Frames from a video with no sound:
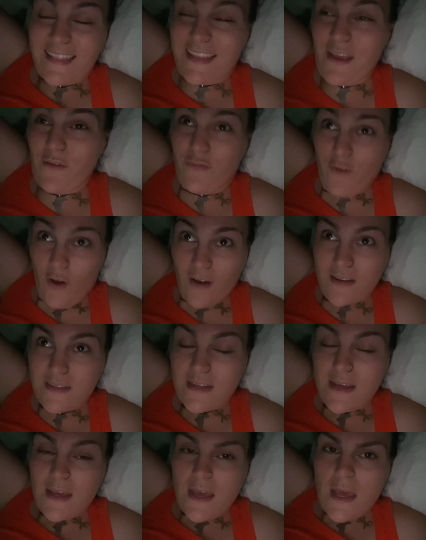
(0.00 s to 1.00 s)
They fought.
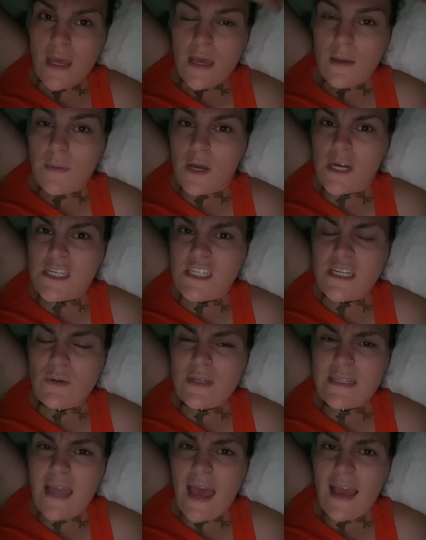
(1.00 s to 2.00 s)
Because she
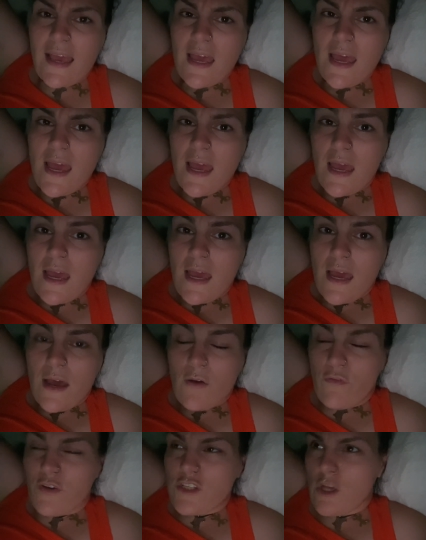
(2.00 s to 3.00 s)
was like,
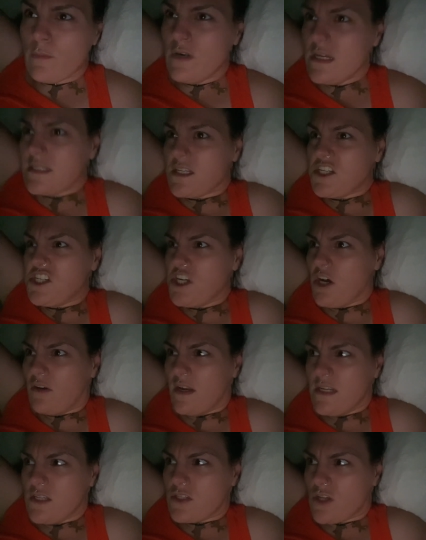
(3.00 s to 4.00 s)
for some reason, she
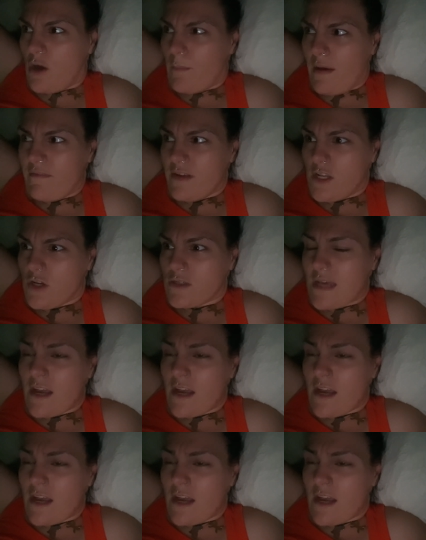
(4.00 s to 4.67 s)
already saw my videos.